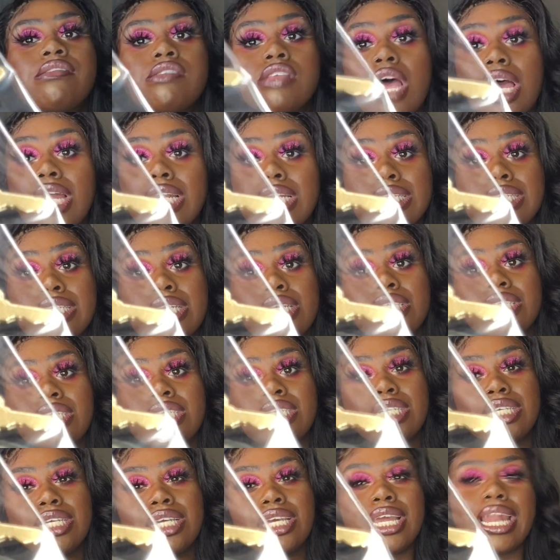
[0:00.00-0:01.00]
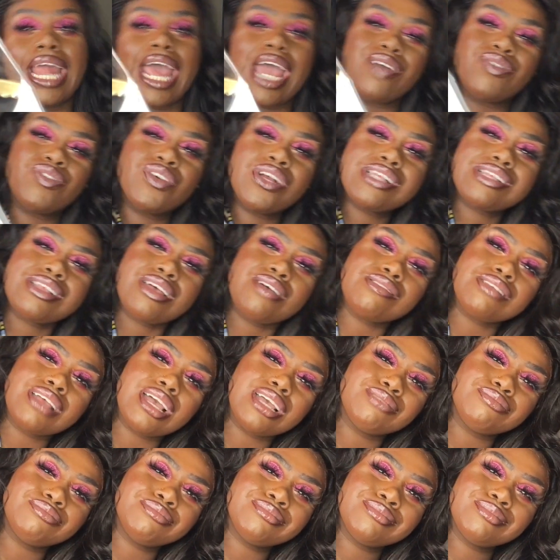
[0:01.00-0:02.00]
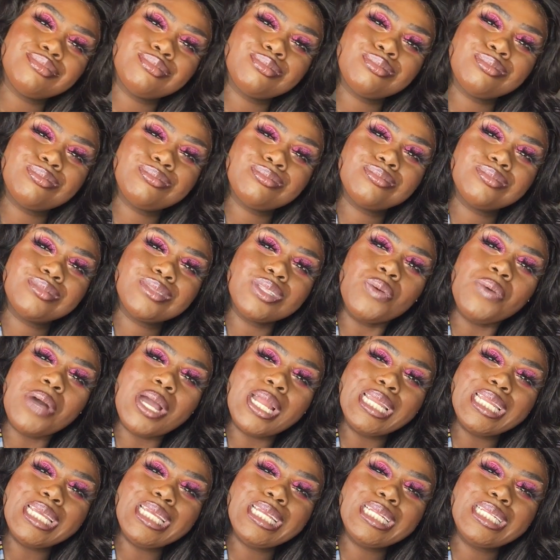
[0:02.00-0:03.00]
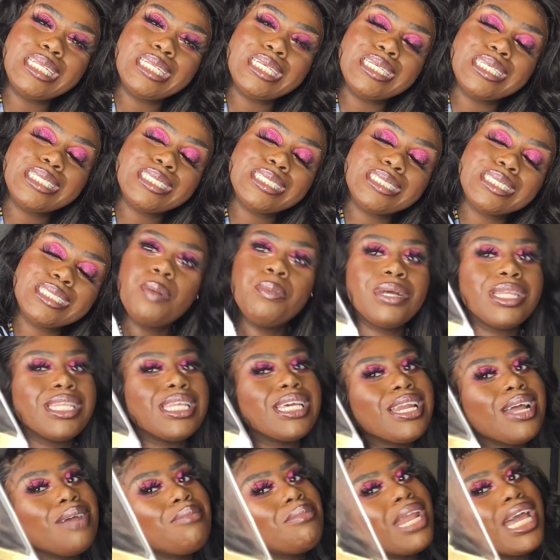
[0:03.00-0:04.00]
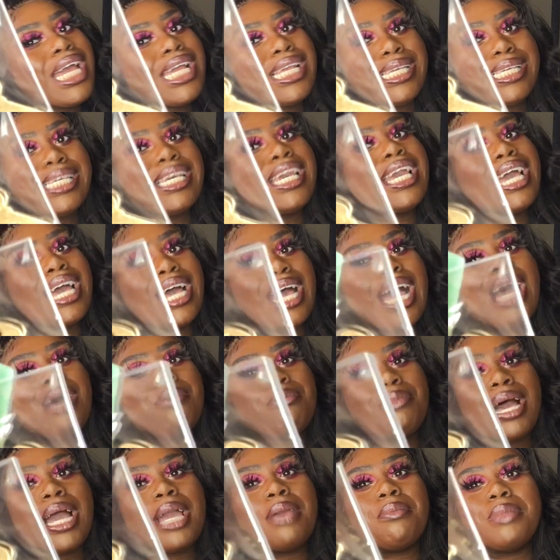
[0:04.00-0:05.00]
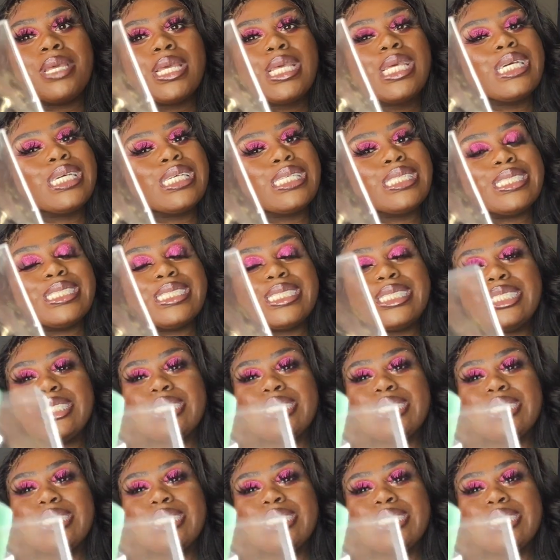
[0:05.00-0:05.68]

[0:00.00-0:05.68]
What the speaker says: saw this on Shein, at first I was like, do I need this? But then I'm like, yeah, I might, because,